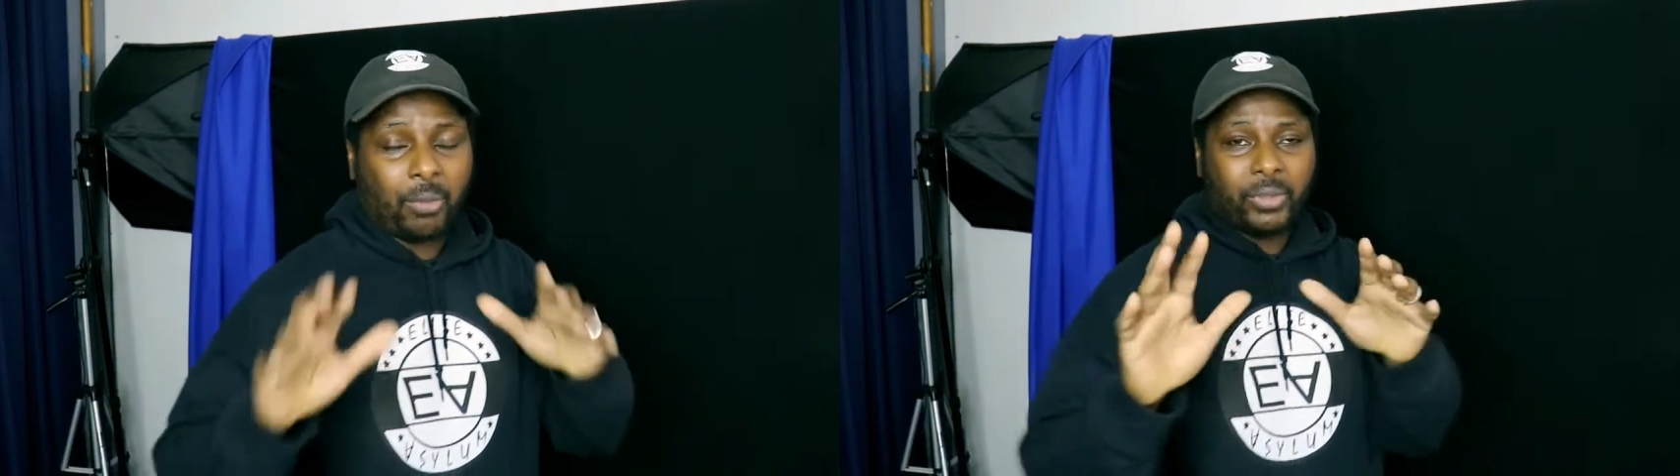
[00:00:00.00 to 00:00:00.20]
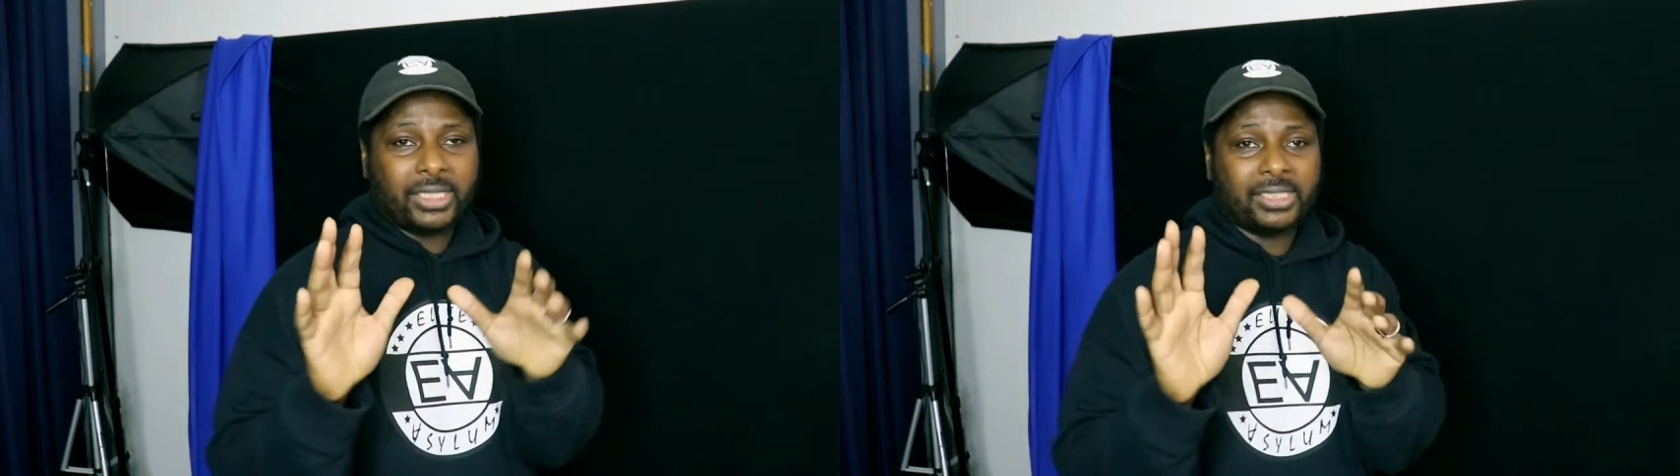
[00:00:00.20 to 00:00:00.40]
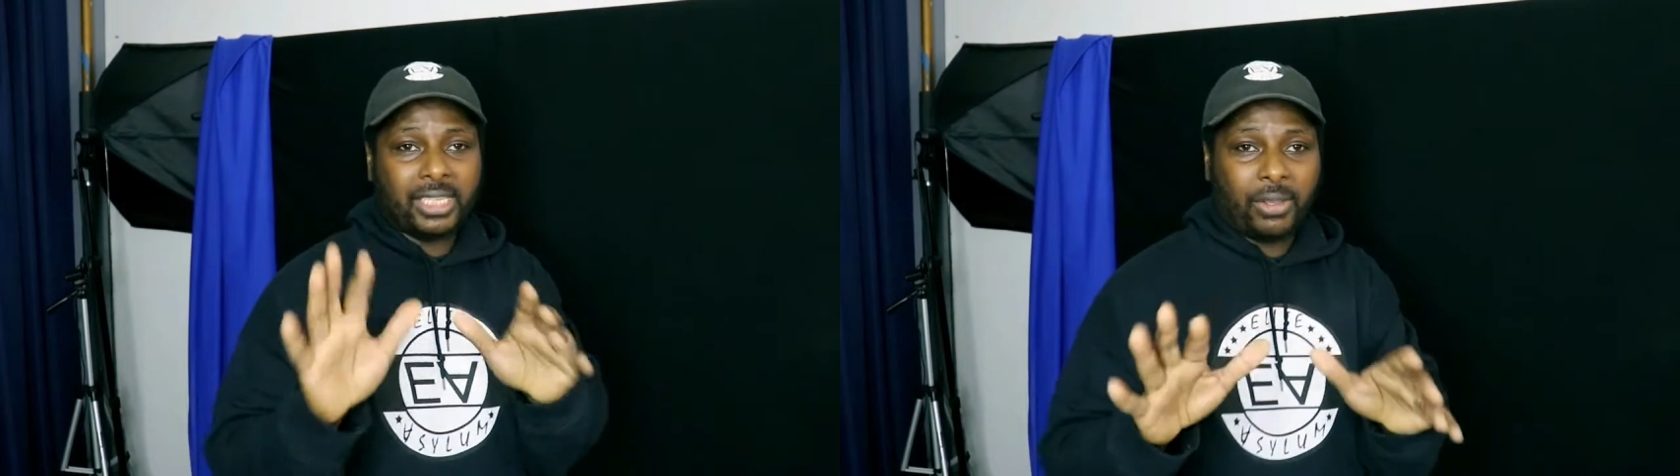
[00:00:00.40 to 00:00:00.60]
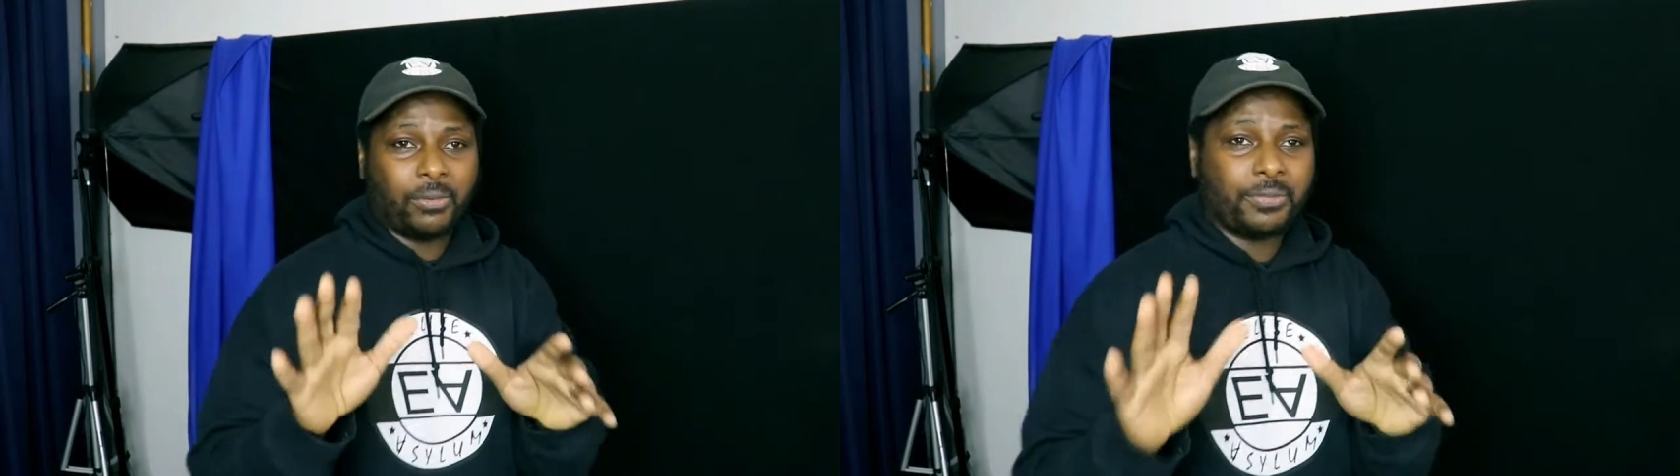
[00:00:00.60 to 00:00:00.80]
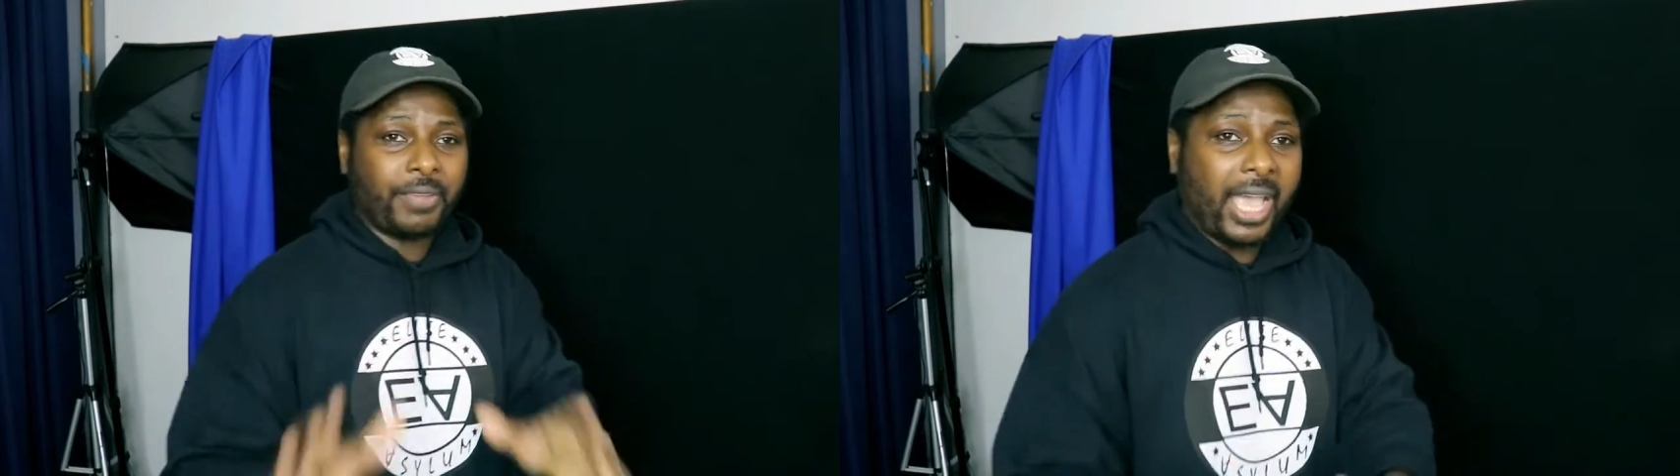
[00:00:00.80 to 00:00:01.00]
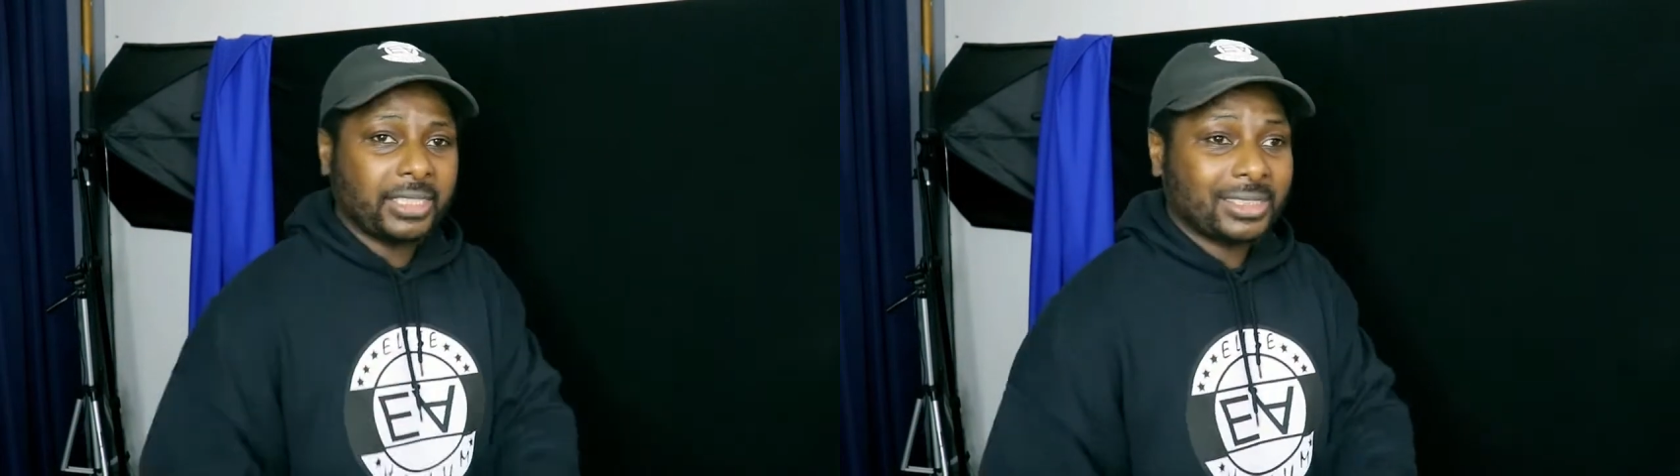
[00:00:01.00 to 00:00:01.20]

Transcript: And when I say how fast,